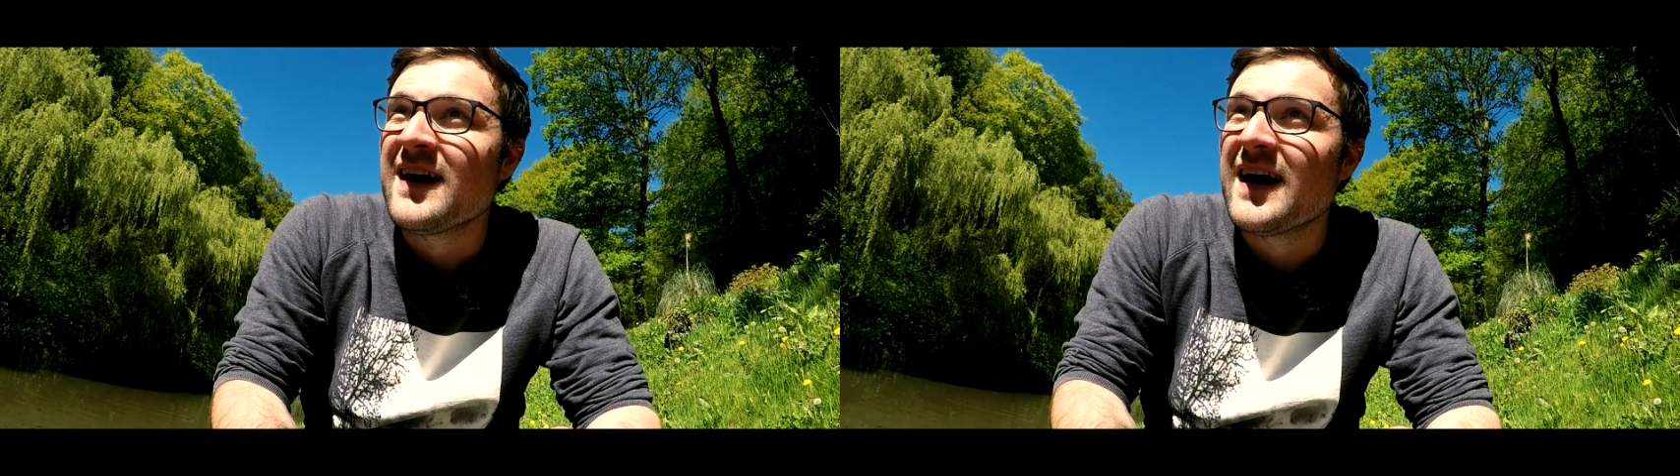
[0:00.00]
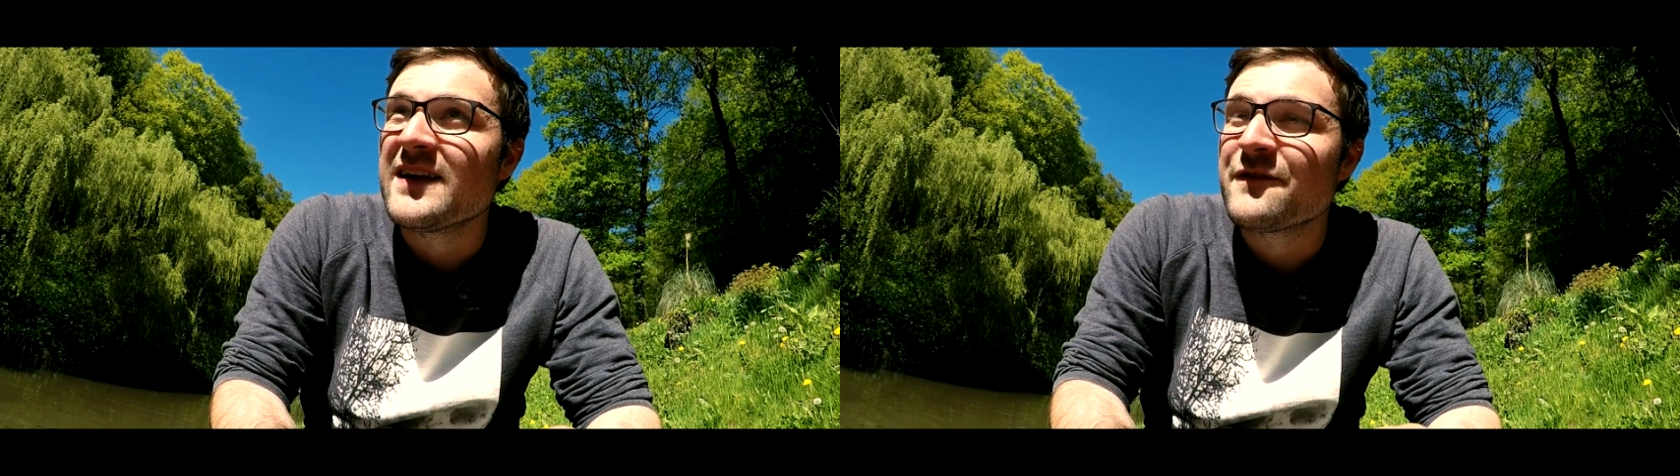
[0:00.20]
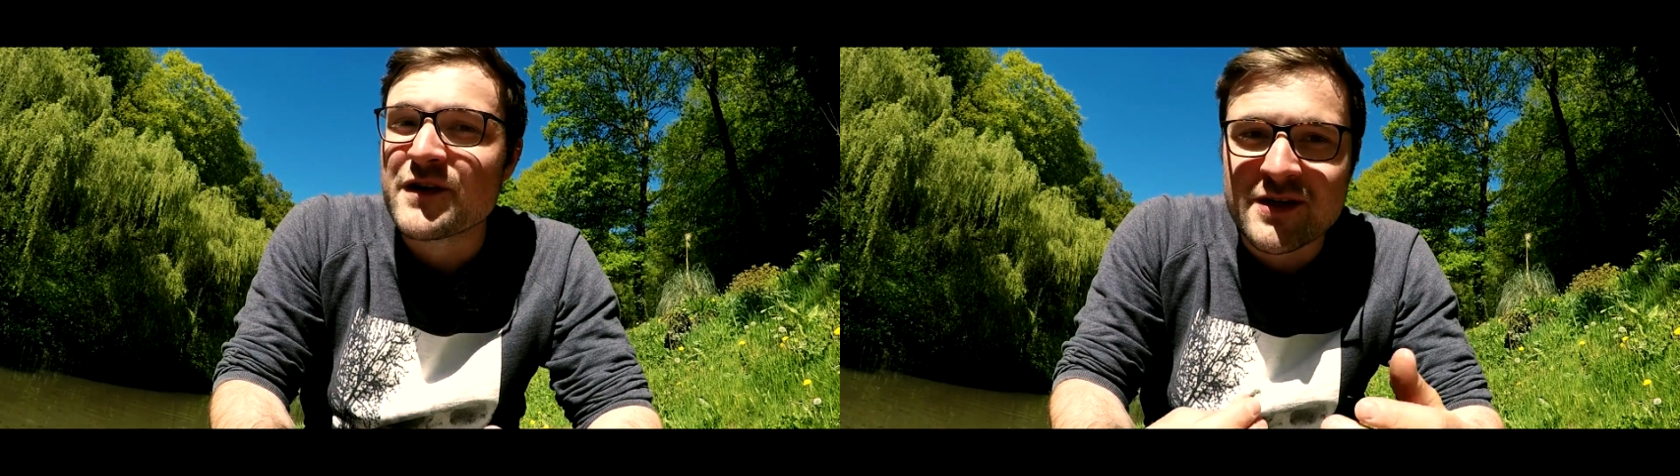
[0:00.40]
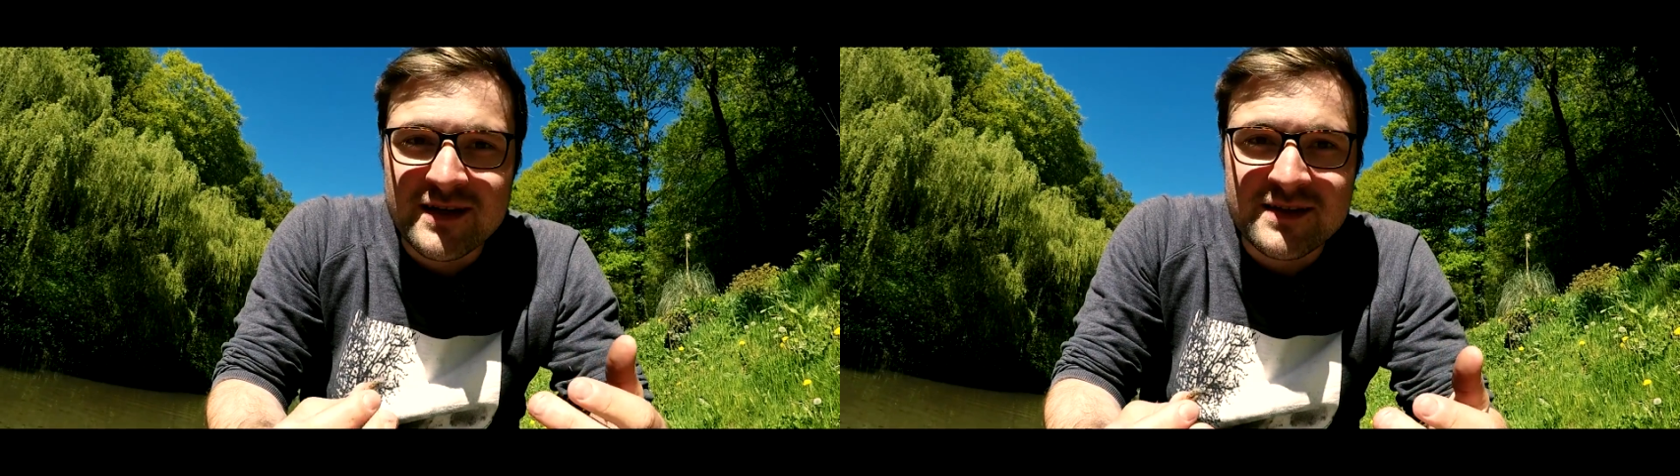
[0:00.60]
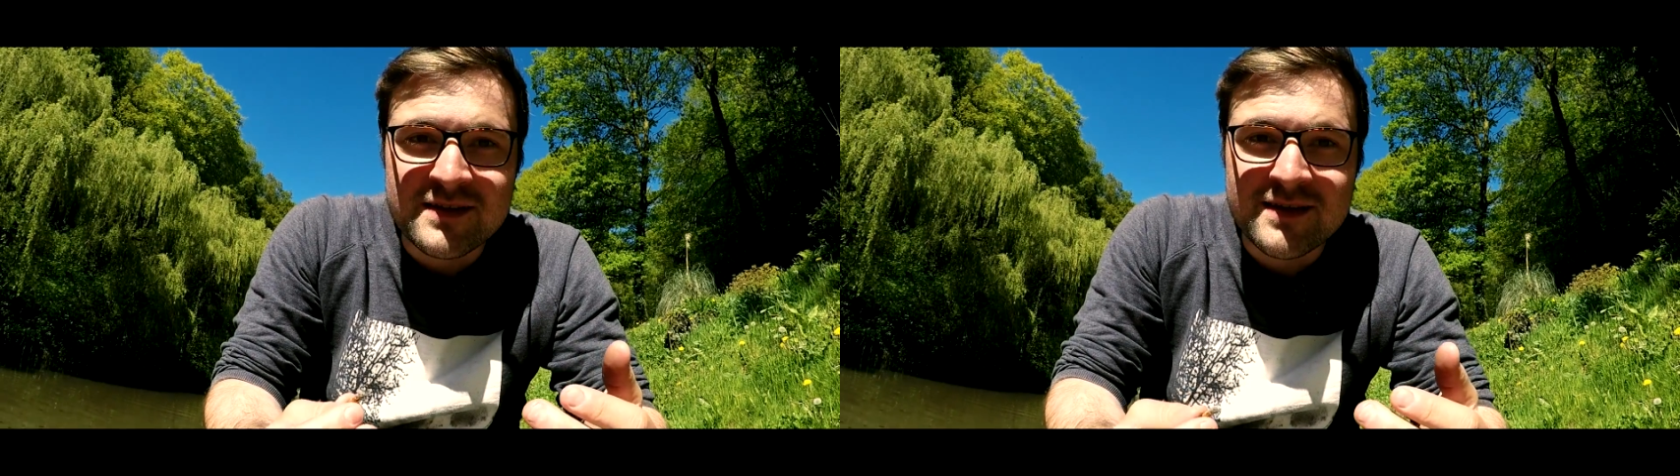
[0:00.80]
The
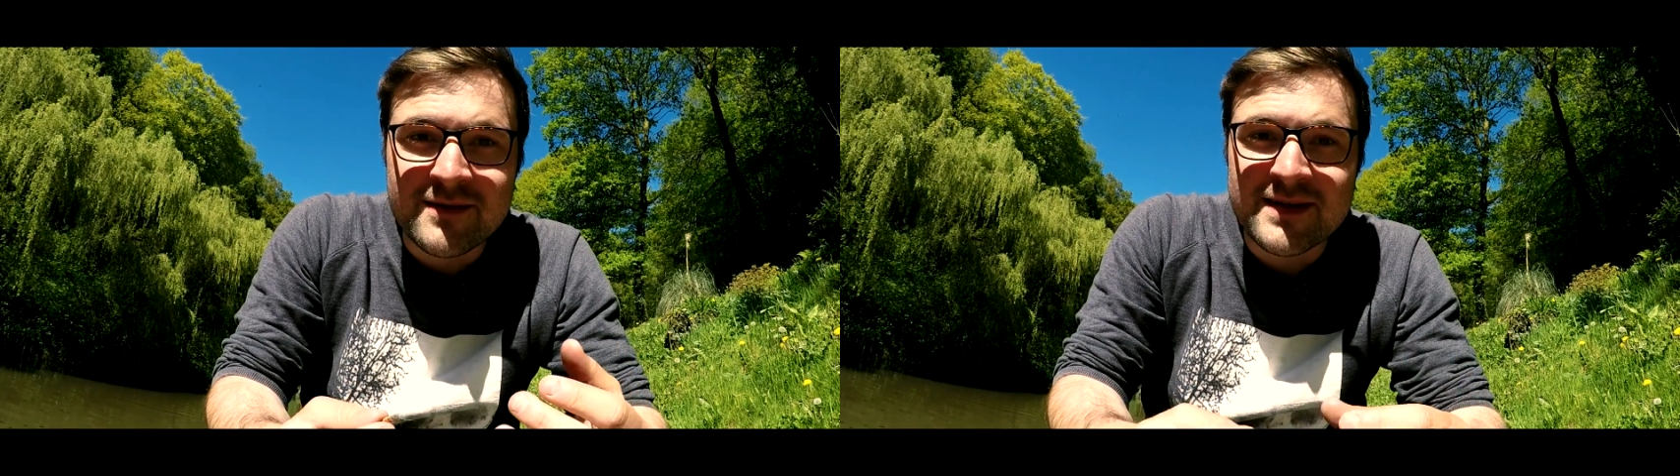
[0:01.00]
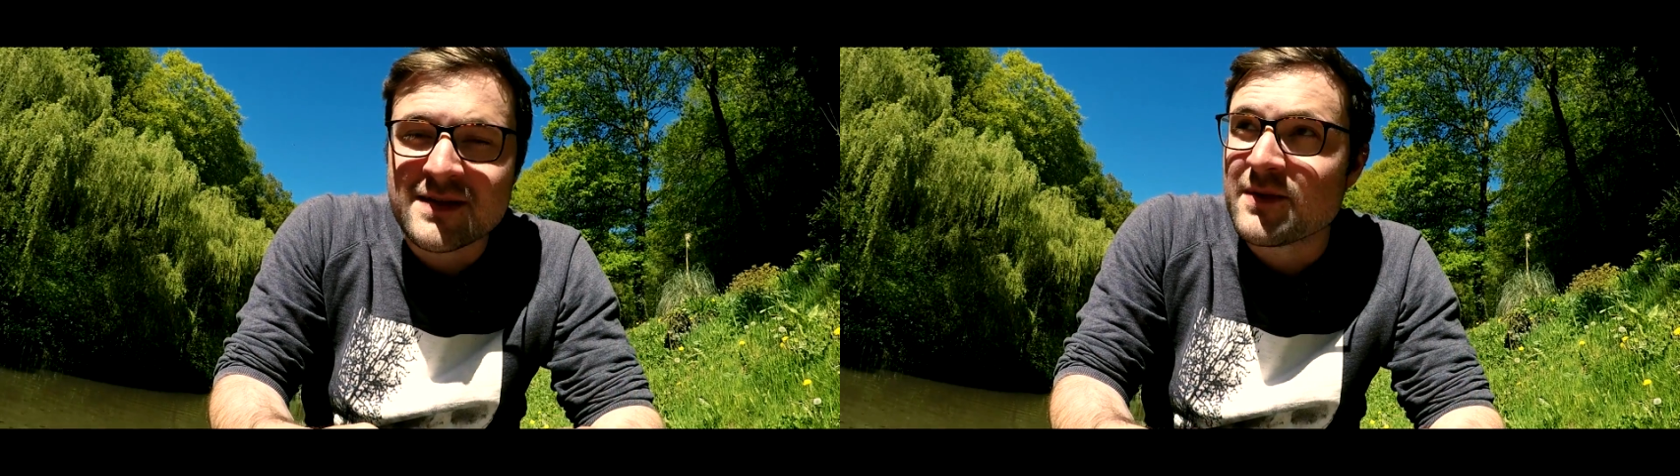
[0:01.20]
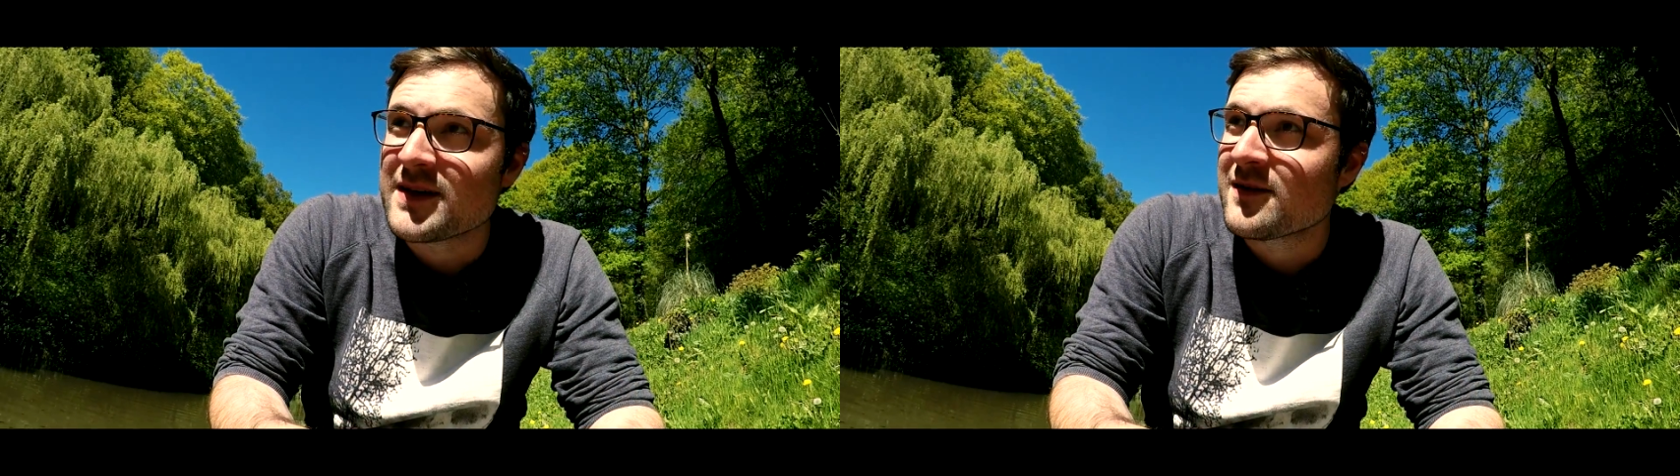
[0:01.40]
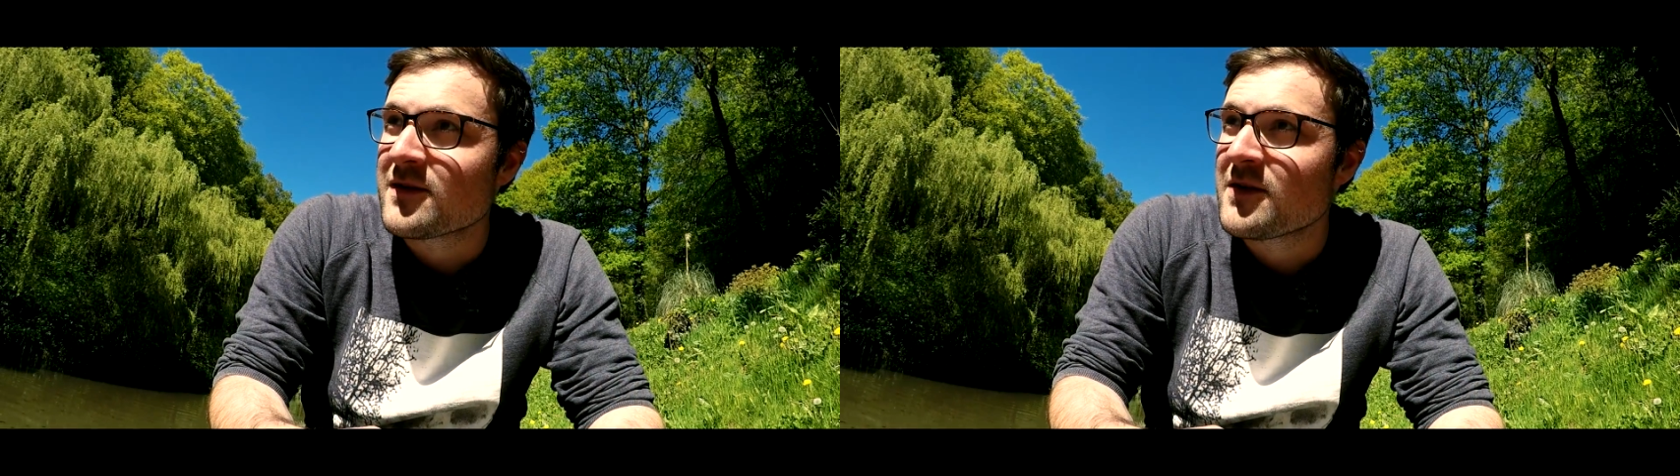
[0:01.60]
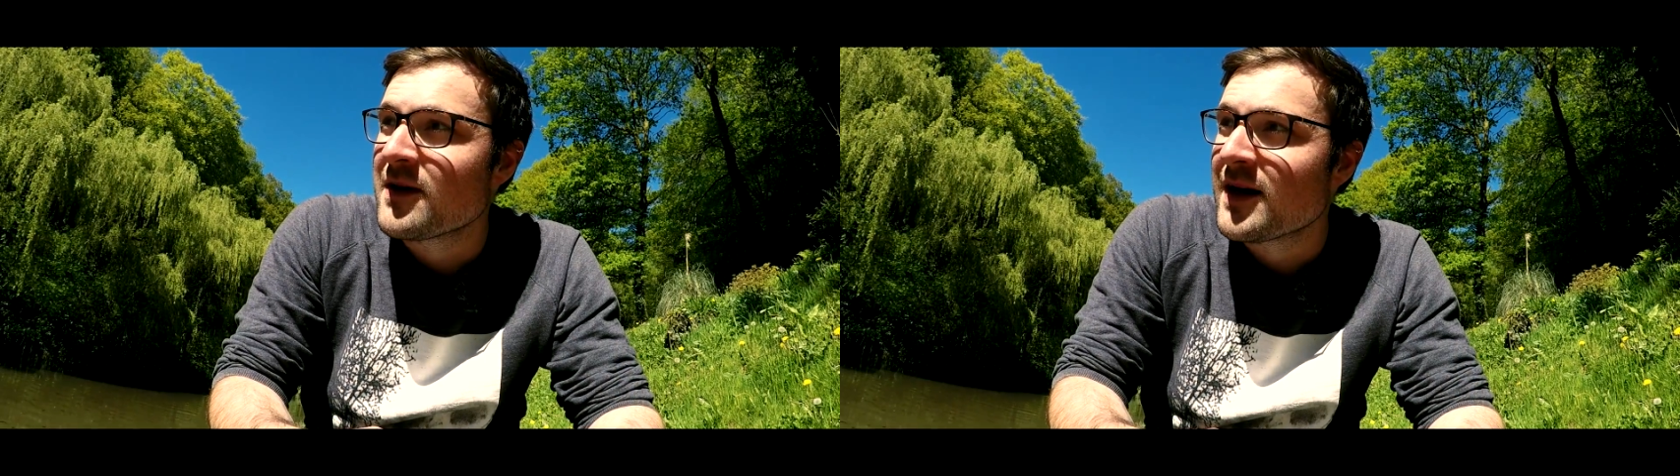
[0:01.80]
fishing isn't too easy, but it's
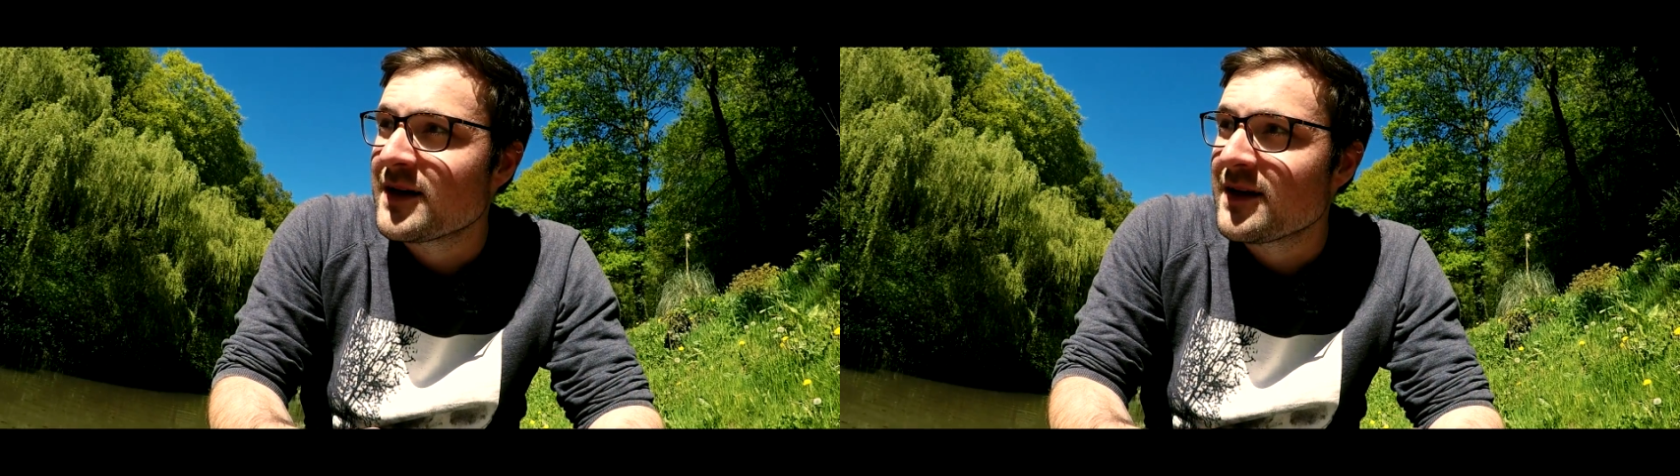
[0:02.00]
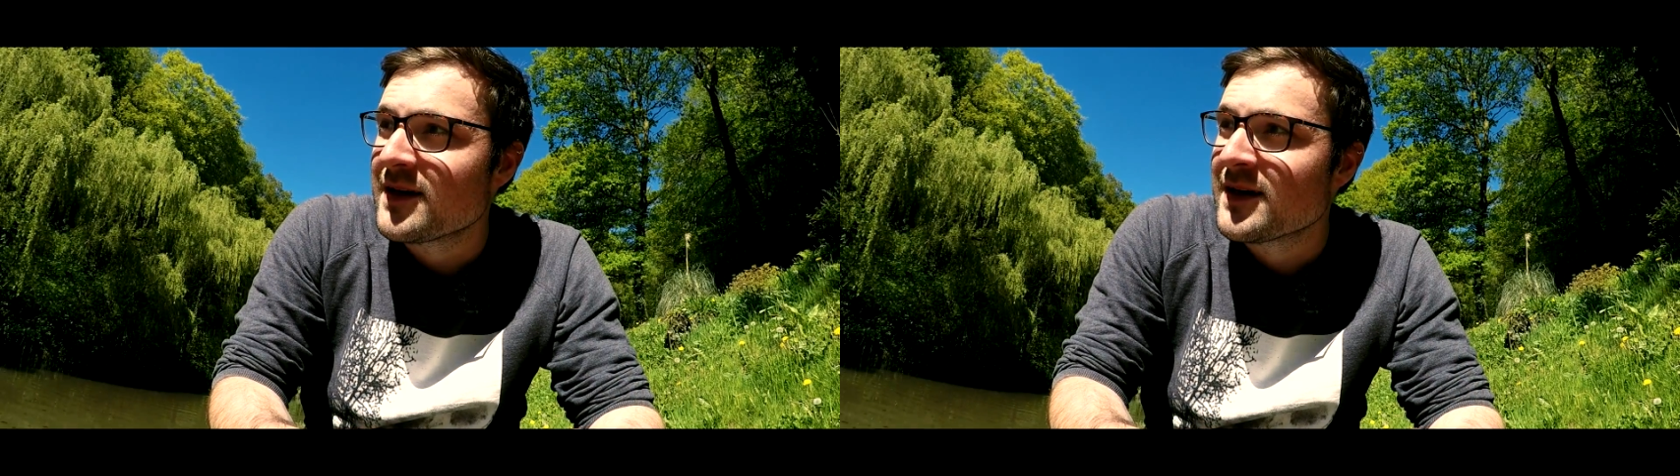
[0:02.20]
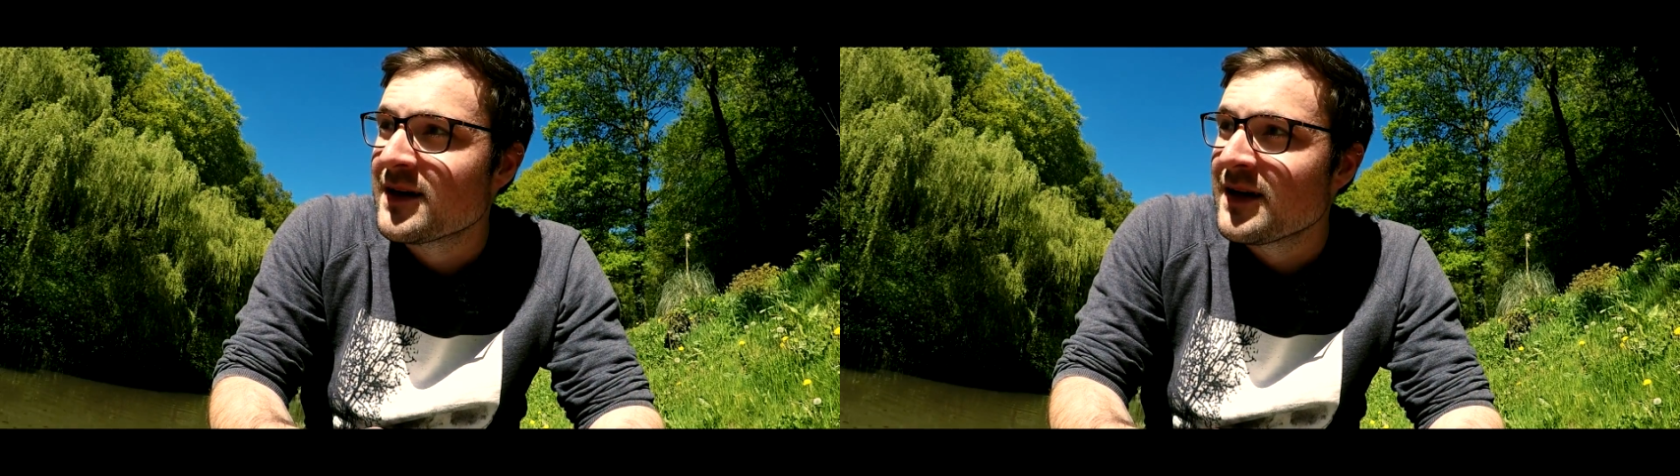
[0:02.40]
not too hard either.